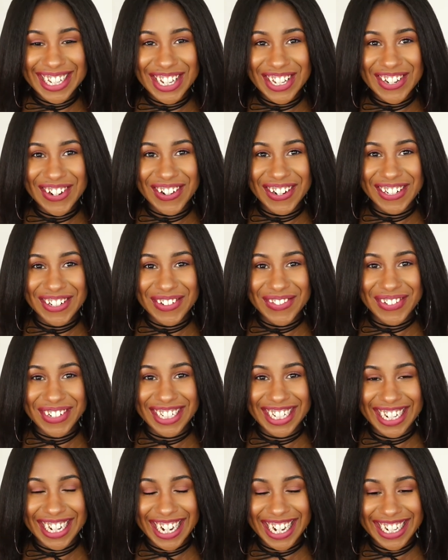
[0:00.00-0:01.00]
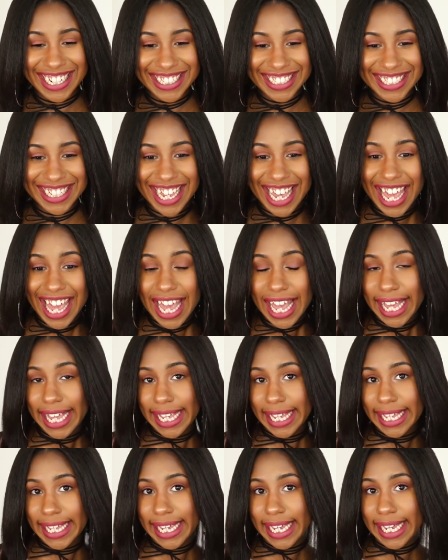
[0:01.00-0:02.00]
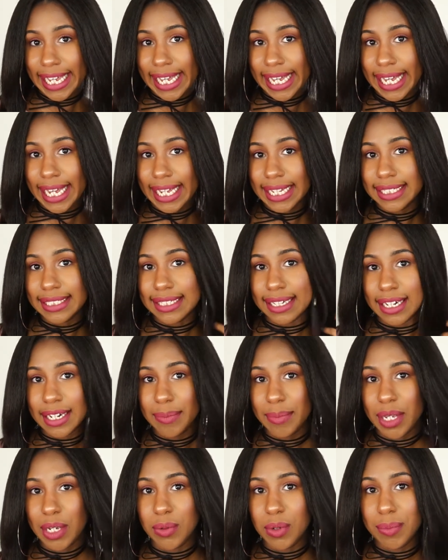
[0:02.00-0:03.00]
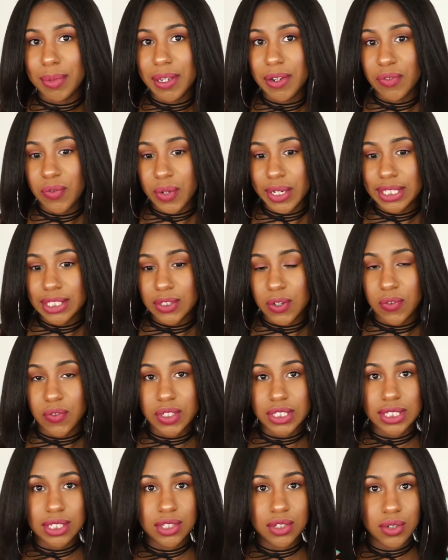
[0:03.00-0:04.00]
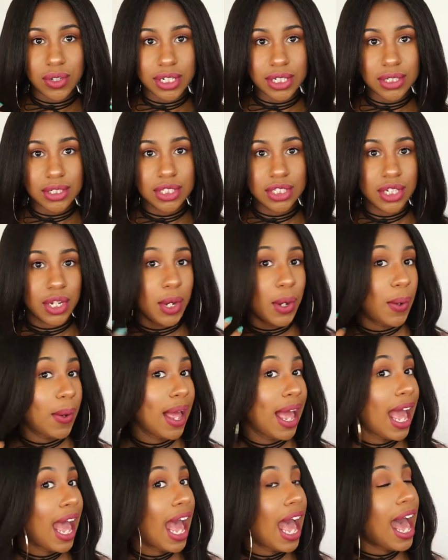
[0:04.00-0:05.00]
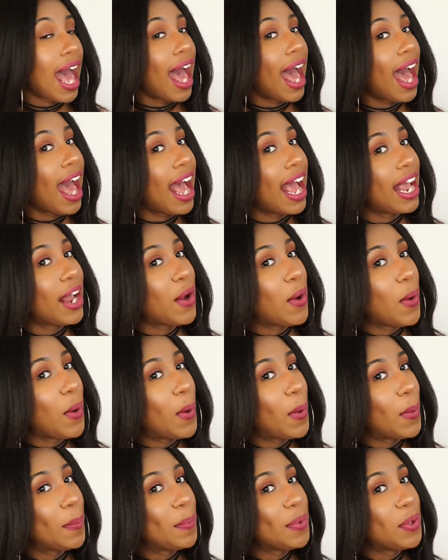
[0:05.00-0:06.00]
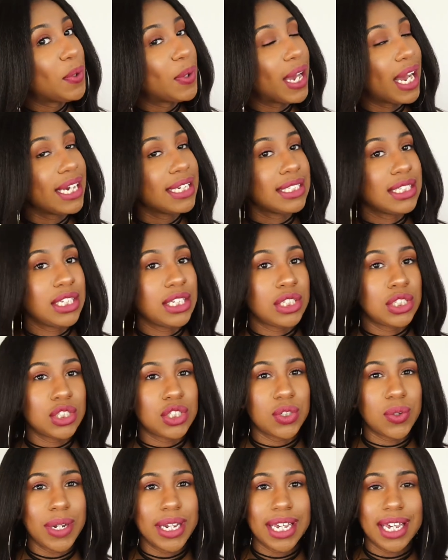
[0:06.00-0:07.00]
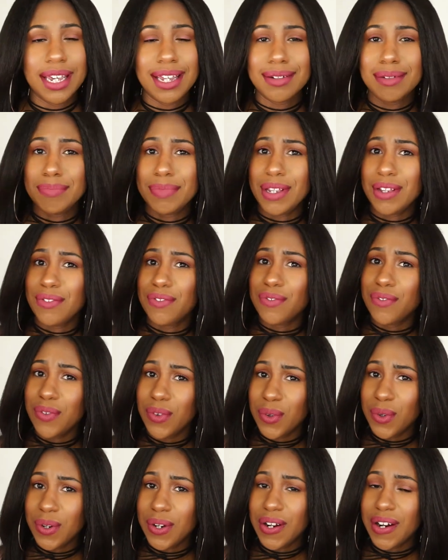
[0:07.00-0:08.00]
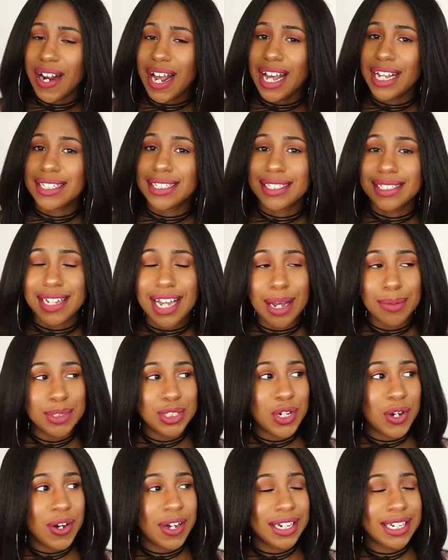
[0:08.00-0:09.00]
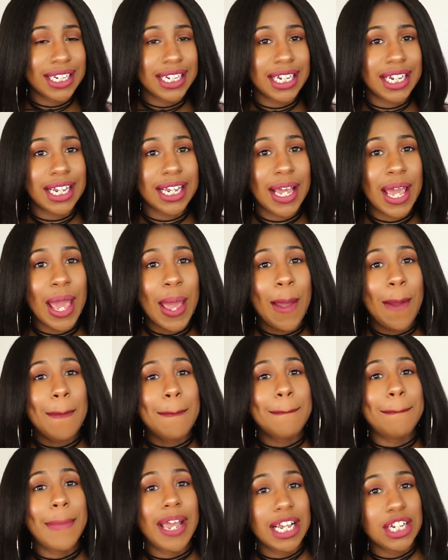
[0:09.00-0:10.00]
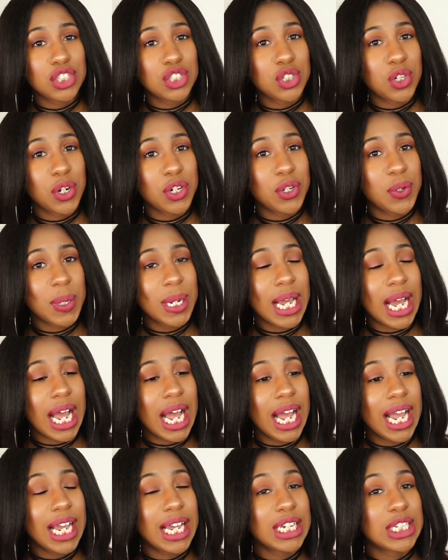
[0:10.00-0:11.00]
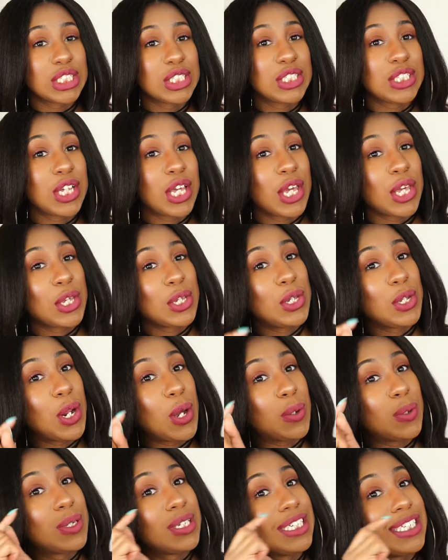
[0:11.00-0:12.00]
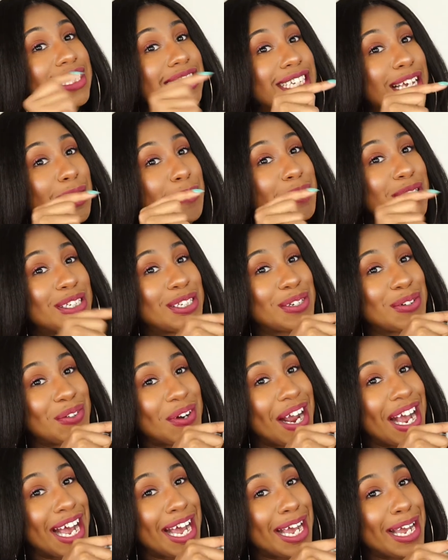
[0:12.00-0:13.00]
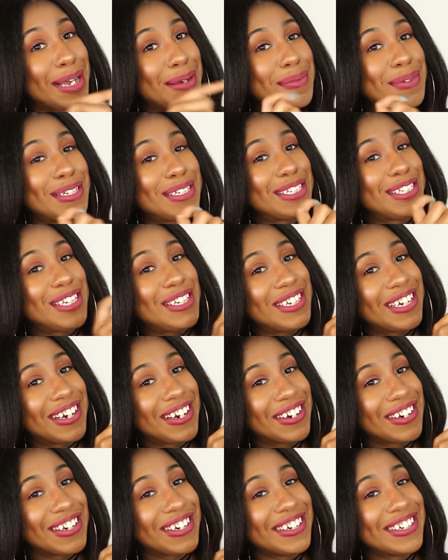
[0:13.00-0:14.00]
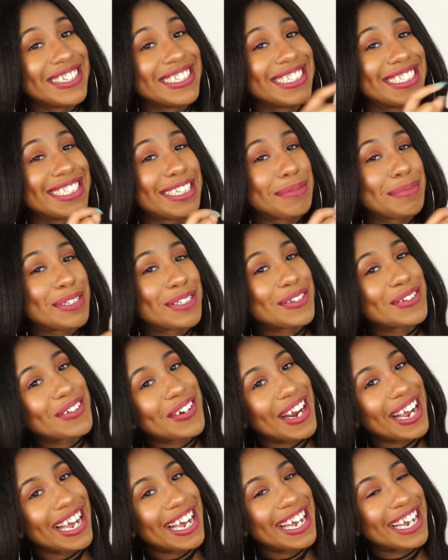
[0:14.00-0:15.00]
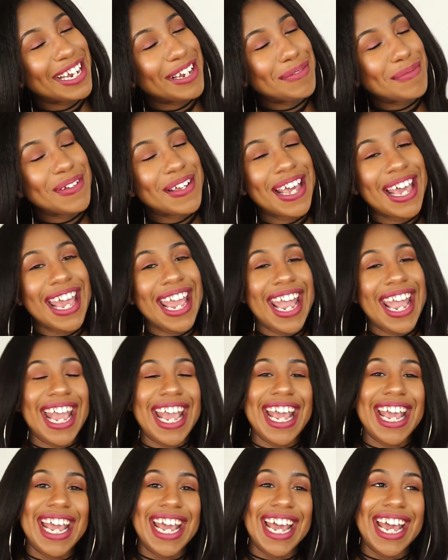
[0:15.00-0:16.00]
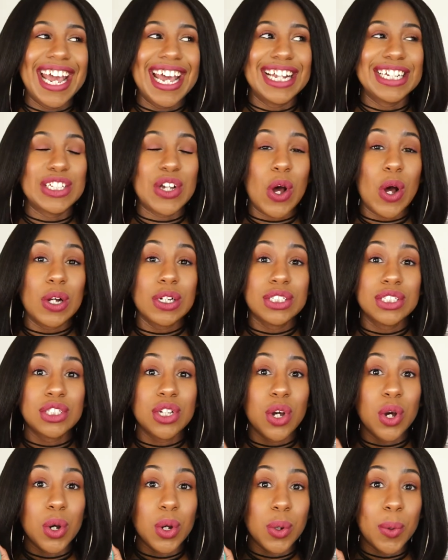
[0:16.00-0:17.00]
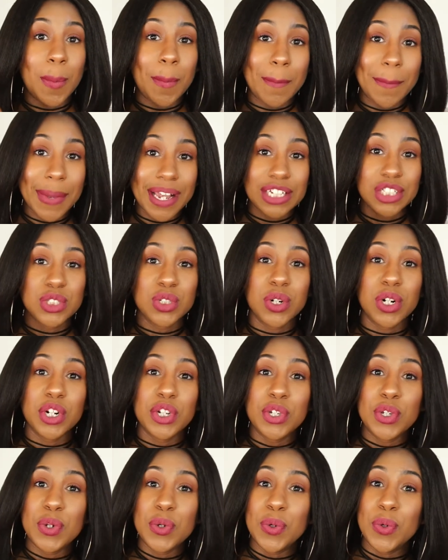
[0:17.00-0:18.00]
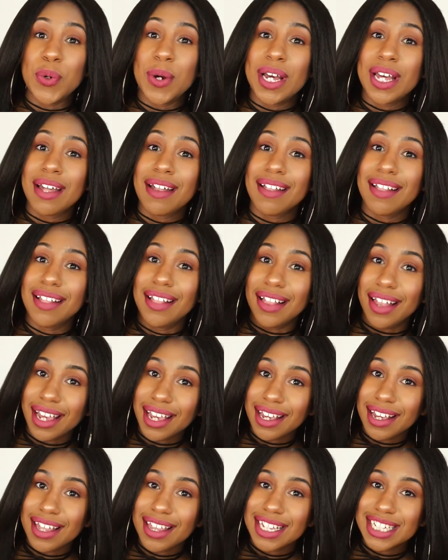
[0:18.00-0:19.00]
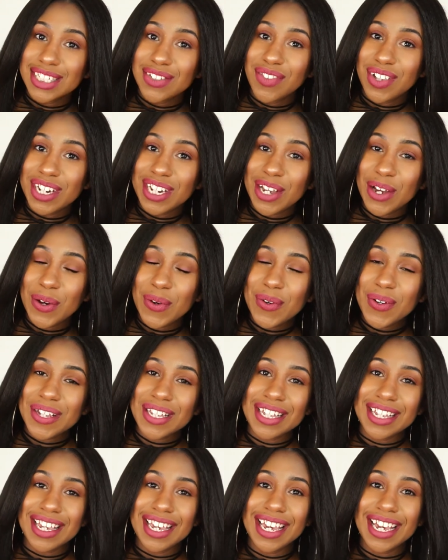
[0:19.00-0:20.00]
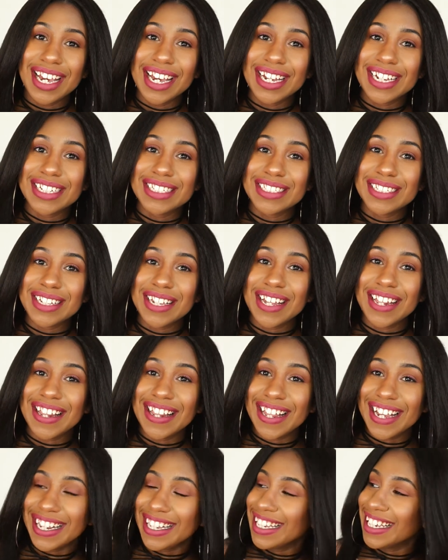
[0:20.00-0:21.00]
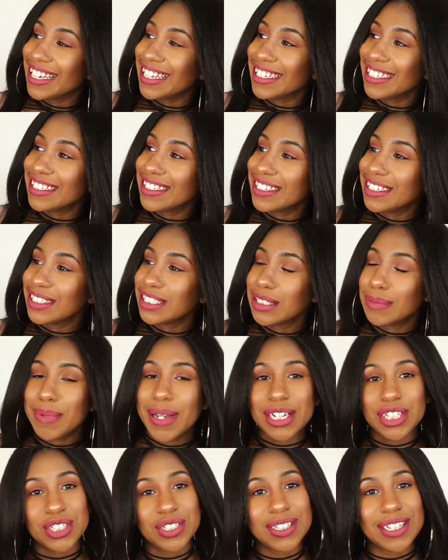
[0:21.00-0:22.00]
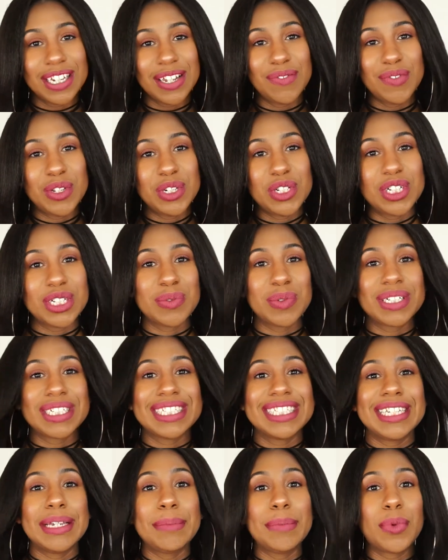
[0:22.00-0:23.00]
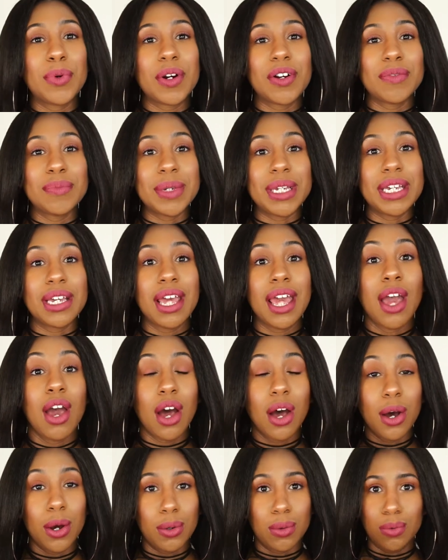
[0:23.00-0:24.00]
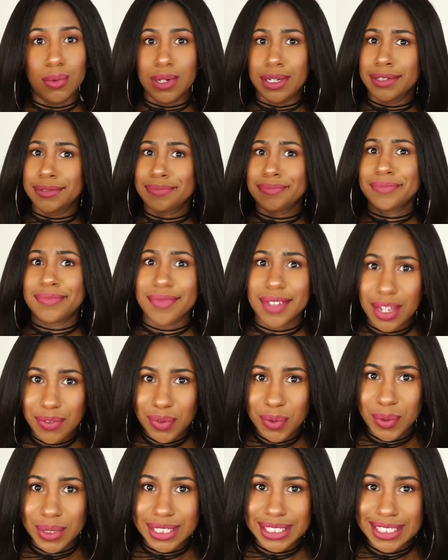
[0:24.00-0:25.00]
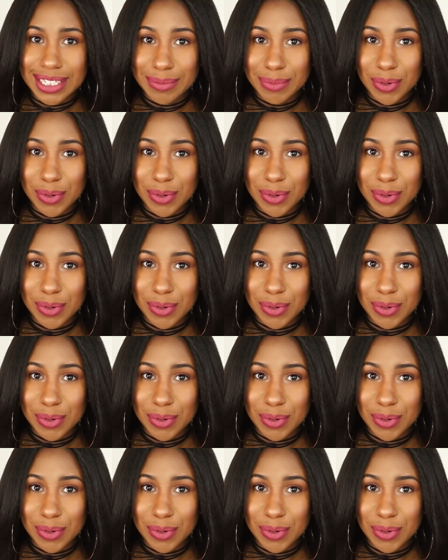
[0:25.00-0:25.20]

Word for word: tutorial for you guys and um, it will be a voiceover tutorial. So I hope you guys enjoy it. Before I stop talking, Make sure you guys, you know, subscribe to your girl. Subscribe. And also make sure you like this video and like it, especially if you just want to see more of me. Oh, well, if you want to see